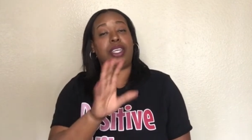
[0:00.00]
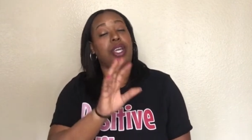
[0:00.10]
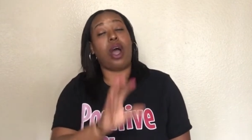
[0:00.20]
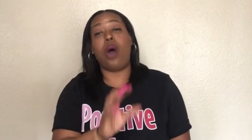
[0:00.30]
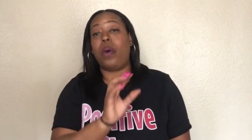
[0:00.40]

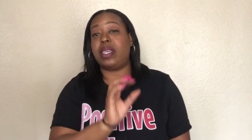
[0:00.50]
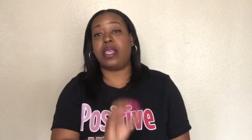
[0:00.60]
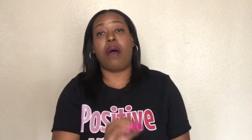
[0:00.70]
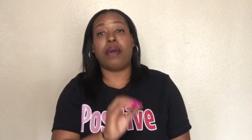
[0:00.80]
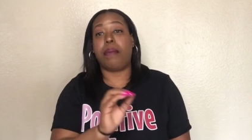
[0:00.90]
She always
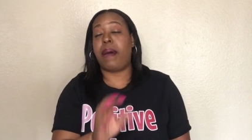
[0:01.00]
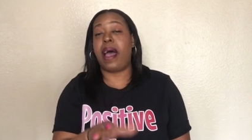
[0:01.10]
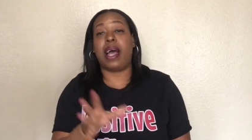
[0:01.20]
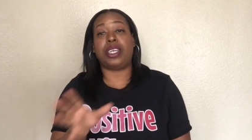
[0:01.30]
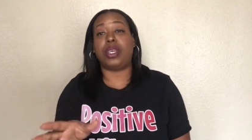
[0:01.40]
talking
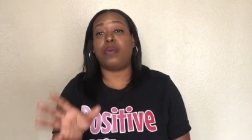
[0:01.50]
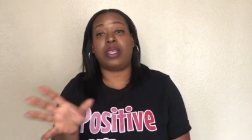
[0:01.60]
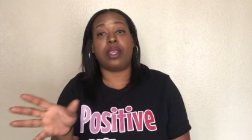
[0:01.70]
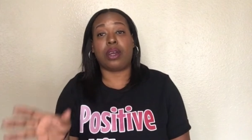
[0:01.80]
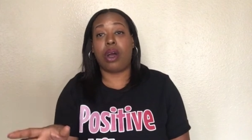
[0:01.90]
about how she
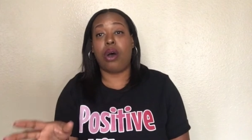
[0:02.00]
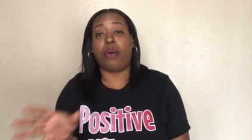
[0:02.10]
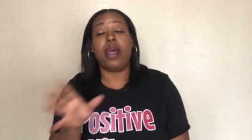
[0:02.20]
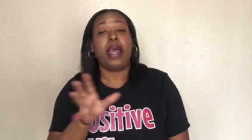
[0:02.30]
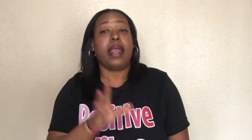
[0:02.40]
was in the
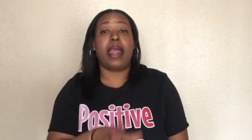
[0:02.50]
cult.